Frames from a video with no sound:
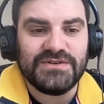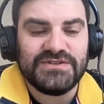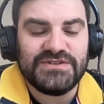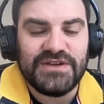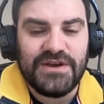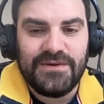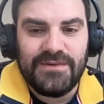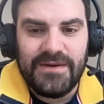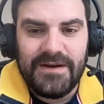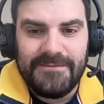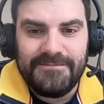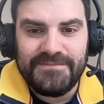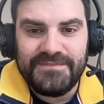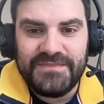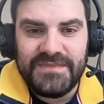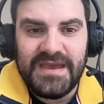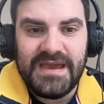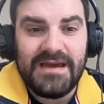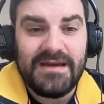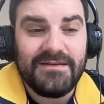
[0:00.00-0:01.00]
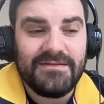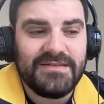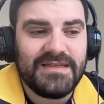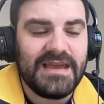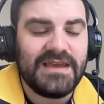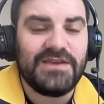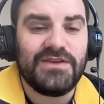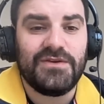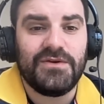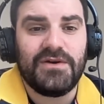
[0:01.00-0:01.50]
So, um, yeah,
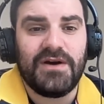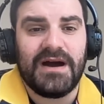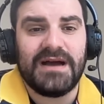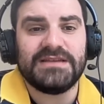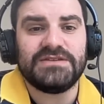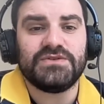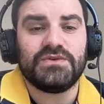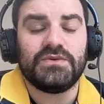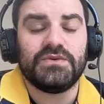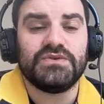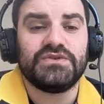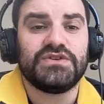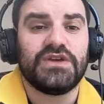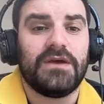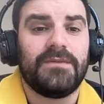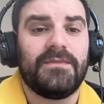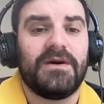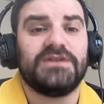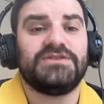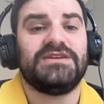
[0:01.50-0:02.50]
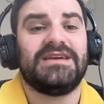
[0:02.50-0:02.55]
thank you guys all so much.